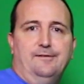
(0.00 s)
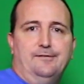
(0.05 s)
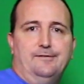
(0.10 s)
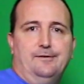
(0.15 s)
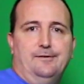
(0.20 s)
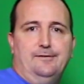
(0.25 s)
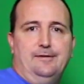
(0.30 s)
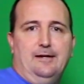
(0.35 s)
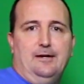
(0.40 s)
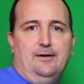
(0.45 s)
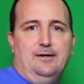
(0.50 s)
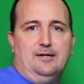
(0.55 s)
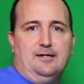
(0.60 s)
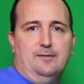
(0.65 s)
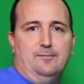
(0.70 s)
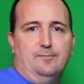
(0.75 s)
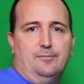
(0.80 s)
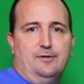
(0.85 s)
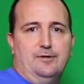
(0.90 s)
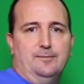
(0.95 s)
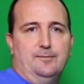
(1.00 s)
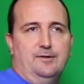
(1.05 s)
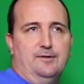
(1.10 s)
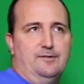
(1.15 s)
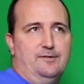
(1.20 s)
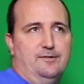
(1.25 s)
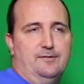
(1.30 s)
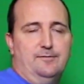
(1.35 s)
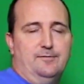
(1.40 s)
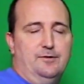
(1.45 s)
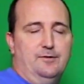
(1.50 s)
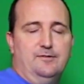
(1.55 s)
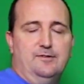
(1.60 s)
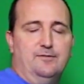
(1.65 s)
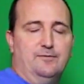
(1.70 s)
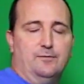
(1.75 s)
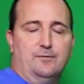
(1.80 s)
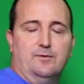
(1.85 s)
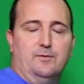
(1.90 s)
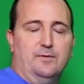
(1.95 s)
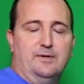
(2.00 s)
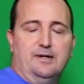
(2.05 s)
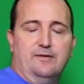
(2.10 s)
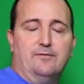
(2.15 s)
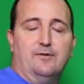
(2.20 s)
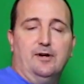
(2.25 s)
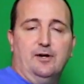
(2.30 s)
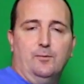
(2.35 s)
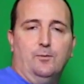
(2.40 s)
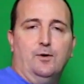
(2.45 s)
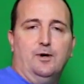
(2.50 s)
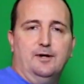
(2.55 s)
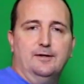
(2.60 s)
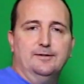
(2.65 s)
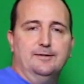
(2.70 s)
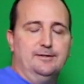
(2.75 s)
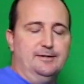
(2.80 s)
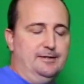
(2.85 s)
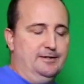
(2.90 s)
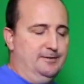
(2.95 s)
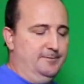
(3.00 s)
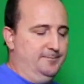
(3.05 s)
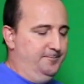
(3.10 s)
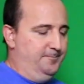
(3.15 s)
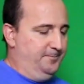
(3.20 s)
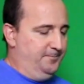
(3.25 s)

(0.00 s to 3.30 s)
So now I can pretty much use it for whatever I want, you know,